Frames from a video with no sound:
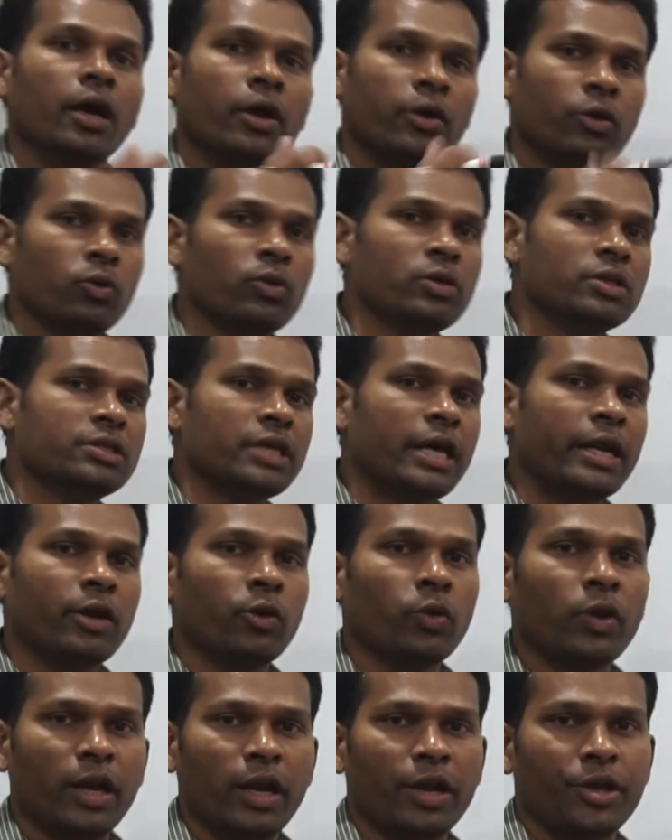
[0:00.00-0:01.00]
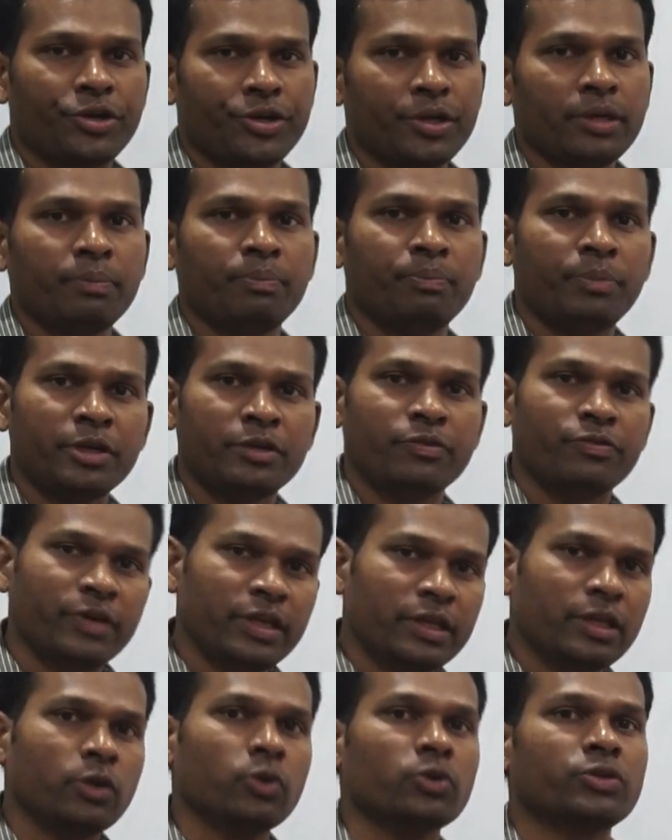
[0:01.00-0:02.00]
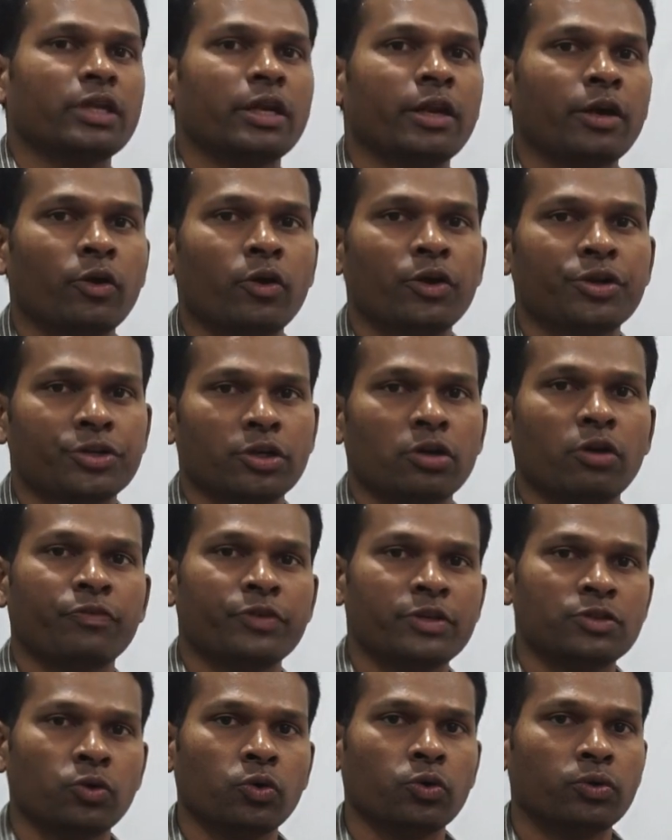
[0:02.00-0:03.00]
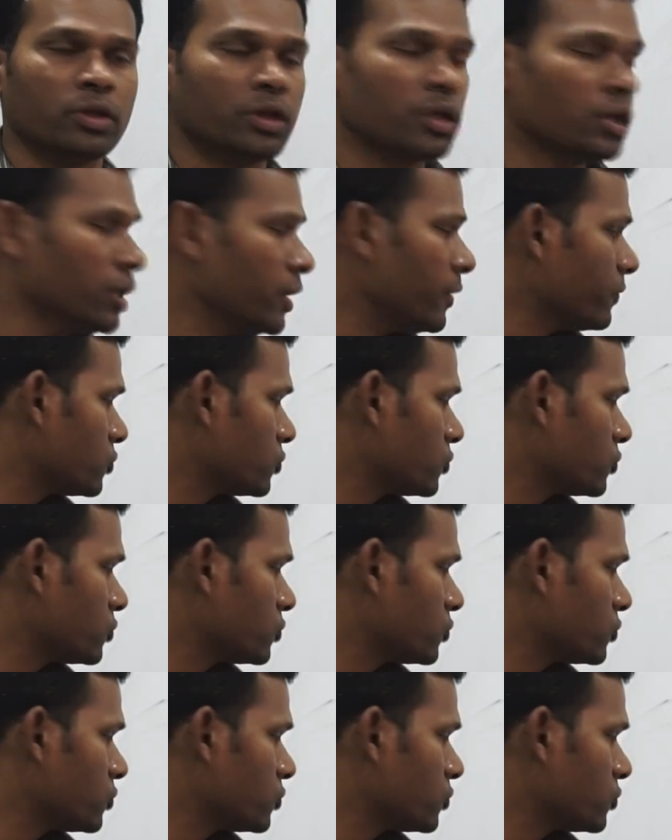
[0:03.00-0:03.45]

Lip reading: rules and regulation between the rules and regulation of his own.